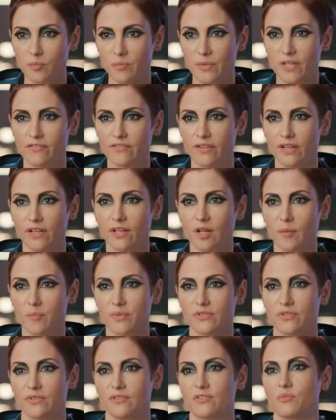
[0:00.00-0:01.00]
Midvale
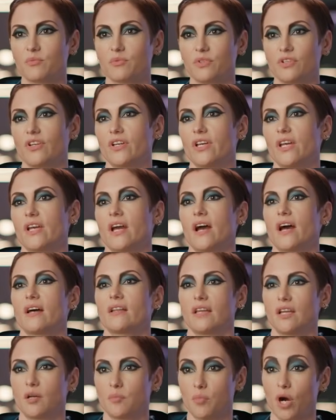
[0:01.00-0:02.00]
episodes that we're looking
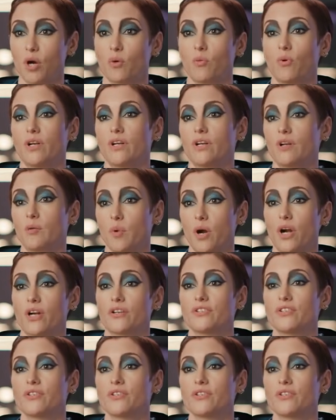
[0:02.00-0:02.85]
at, like a part one and a part